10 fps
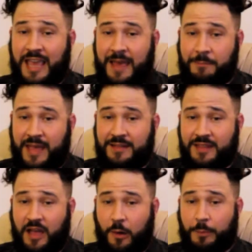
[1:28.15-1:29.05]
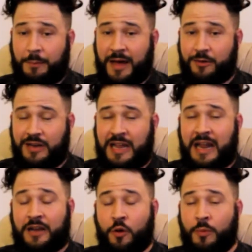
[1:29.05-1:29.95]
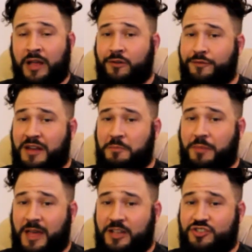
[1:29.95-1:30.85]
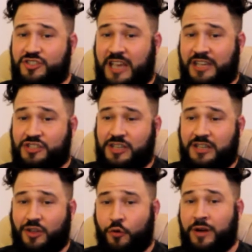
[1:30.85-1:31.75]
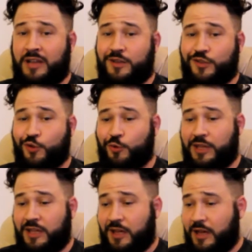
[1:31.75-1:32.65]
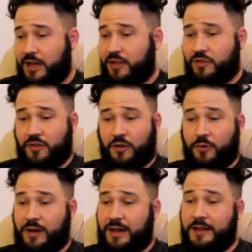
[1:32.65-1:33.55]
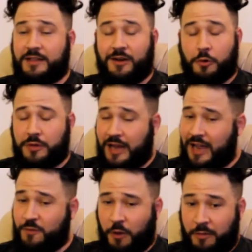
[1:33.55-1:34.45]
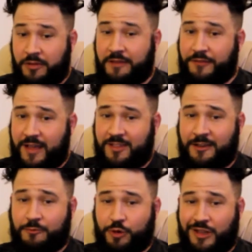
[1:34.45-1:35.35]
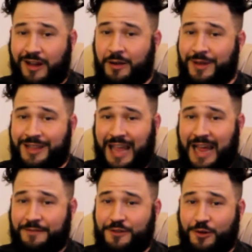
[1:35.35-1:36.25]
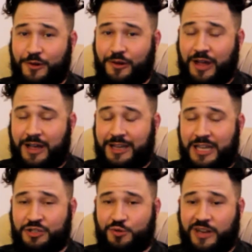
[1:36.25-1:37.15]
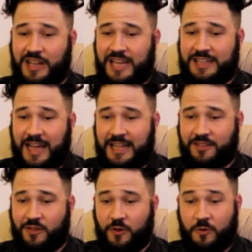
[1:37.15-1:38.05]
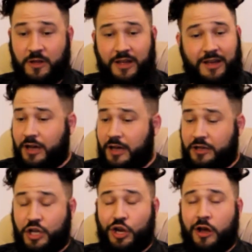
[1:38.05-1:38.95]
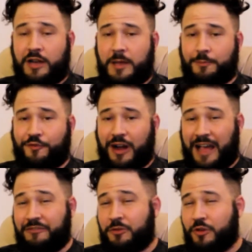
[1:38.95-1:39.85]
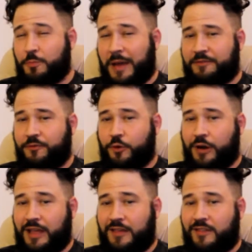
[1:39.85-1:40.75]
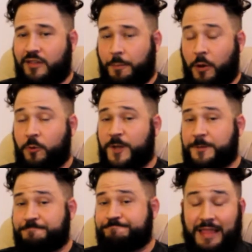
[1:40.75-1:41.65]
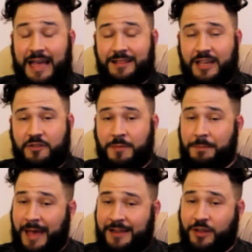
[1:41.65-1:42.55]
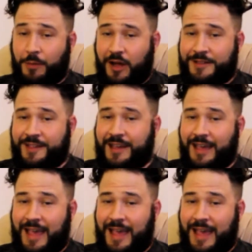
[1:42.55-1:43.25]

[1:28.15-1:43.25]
campaign to help him out, and I know Michael Venom Page has actually donated to it. So, you know, the guy's probably facing retirement after an injury like that, so good on him for having respect for his opponent. That leads me back to boxing.